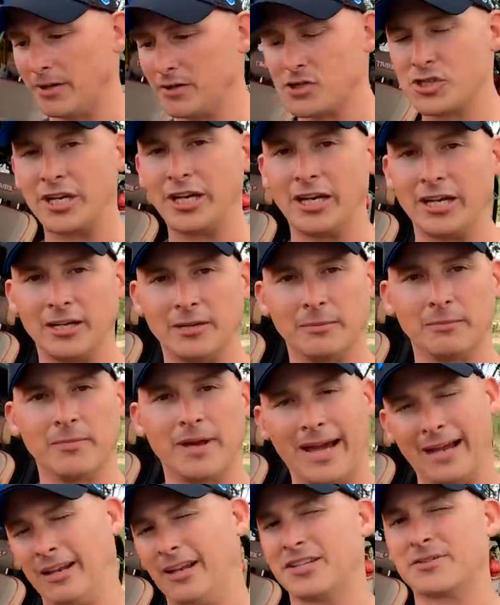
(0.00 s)

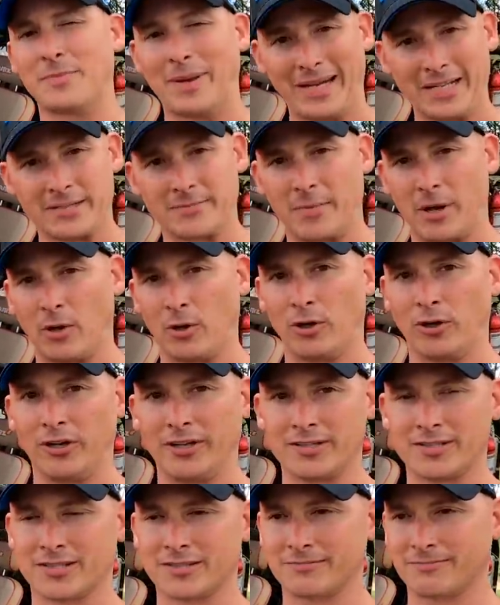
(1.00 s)
GM LS-based motor.
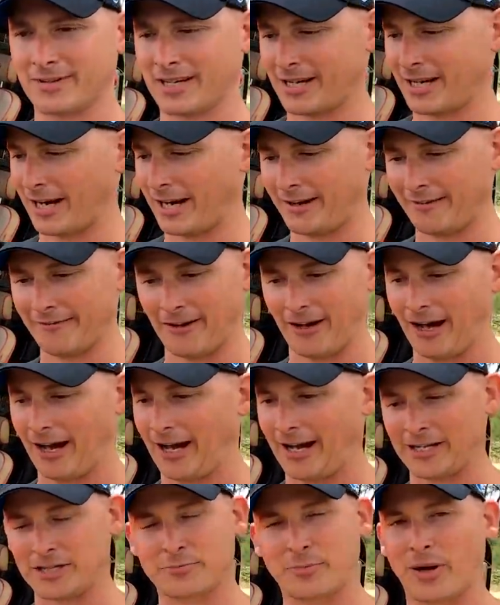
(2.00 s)
It's kind of a
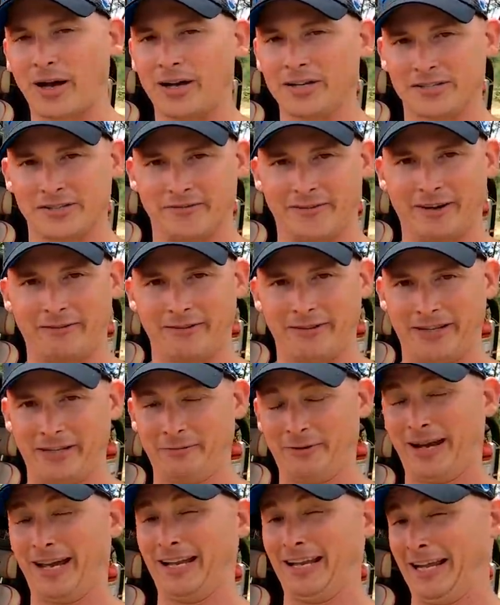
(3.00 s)
hodgepodge of everything
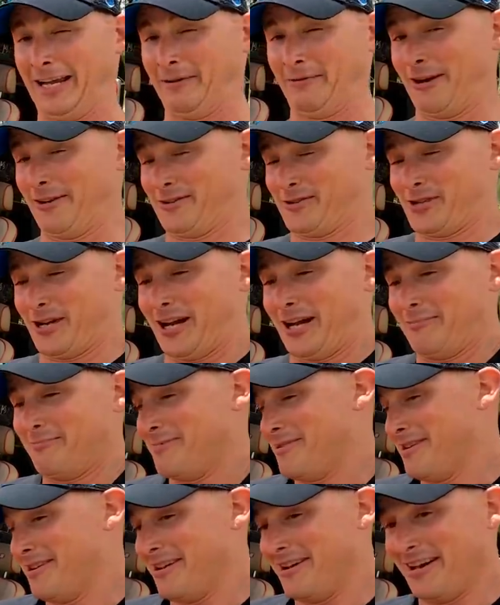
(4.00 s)
we had laying around the shop.
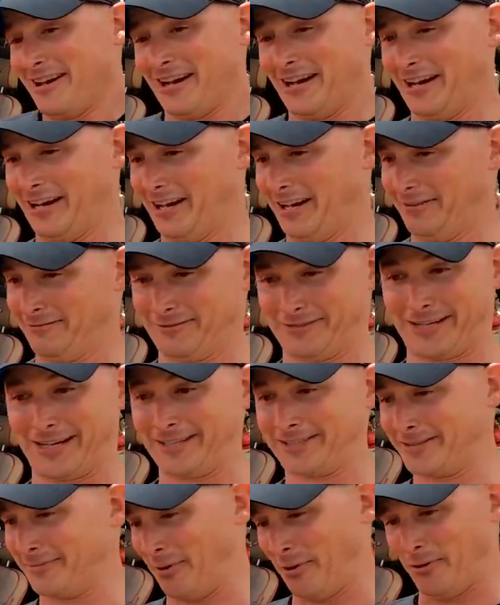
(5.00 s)
It's
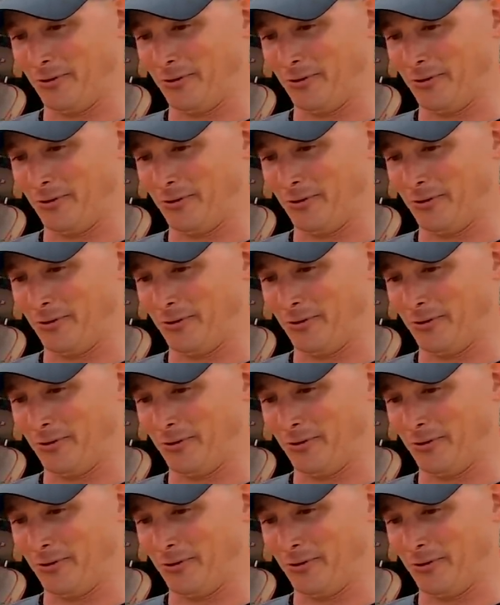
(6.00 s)
got some